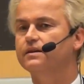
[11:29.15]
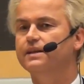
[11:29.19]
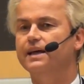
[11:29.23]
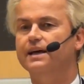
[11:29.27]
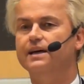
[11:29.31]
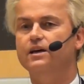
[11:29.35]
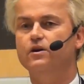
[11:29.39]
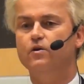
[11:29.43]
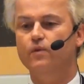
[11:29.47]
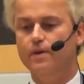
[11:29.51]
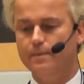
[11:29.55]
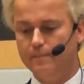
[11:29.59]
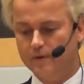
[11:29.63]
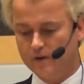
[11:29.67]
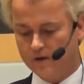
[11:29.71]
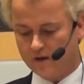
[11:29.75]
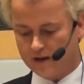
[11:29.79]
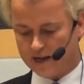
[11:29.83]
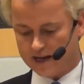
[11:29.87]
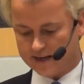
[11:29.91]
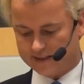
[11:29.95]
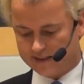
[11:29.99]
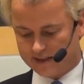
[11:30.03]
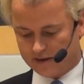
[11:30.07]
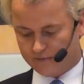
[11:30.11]
their
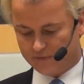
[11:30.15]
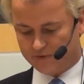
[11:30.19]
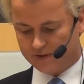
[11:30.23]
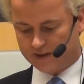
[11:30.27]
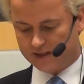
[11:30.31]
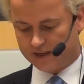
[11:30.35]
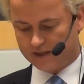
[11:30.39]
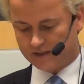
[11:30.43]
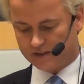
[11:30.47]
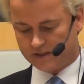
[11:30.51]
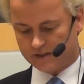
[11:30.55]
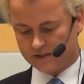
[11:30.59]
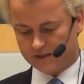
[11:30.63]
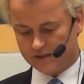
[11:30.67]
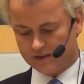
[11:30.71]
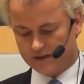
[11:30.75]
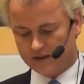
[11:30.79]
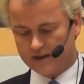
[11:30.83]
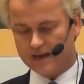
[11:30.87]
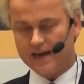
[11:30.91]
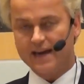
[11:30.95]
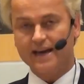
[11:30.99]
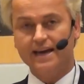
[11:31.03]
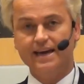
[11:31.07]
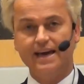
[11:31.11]
criminal activities
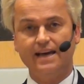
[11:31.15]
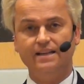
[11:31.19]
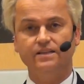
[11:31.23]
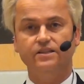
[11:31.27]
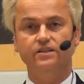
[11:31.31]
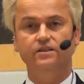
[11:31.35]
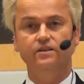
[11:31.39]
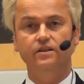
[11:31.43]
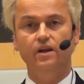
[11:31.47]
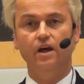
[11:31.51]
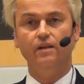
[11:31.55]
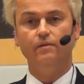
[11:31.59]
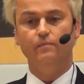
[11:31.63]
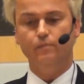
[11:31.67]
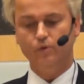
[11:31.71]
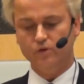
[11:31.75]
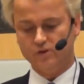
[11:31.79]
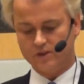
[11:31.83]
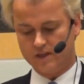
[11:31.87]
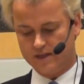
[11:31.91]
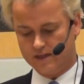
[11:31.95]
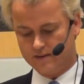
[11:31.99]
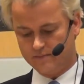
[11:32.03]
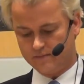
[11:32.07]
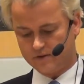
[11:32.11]
against
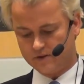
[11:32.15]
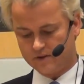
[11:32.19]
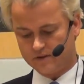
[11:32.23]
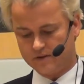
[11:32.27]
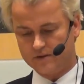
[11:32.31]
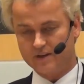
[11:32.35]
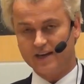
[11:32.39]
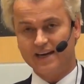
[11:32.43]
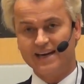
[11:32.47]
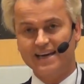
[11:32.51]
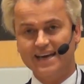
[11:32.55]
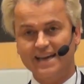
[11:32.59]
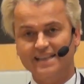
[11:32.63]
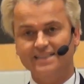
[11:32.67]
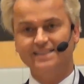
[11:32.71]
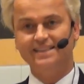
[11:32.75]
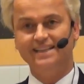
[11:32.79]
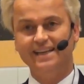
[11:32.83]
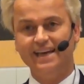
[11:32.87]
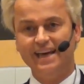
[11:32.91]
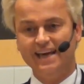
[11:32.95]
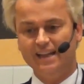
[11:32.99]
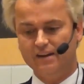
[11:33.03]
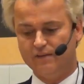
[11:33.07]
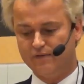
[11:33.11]
non-Muslims,
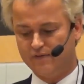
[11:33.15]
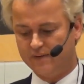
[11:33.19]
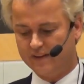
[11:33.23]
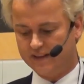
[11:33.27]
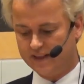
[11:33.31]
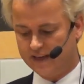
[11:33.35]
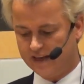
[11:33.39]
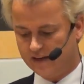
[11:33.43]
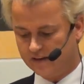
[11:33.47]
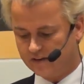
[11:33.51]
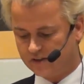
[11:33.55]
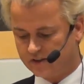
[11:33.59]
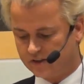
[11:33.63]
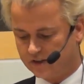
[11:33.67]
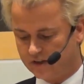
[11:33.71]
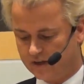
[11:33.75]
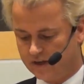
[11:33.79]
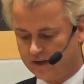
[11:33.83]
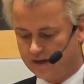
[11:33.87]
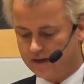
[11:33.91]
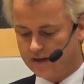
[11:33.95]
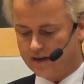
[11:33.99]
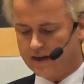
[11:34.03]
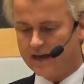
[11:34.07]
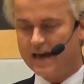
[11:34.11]
against the infidels,
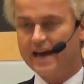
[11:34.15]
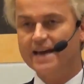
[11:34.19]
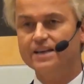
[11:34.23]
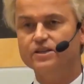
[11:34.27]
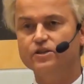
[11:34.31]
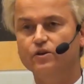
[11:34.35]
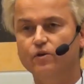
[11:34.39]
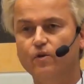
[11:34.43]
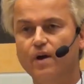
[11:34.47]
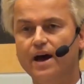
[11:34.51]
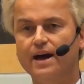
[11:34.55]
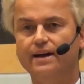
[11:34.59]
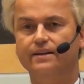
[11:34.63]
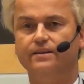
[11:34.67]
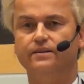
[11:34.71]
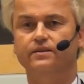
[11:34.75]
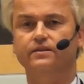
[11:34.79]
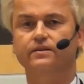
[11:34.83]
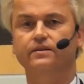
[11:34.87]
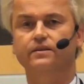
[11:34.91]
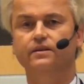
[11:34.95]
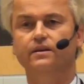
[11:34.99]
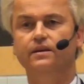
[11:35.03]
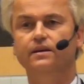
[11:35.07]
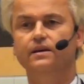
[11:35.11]
as a right,
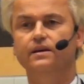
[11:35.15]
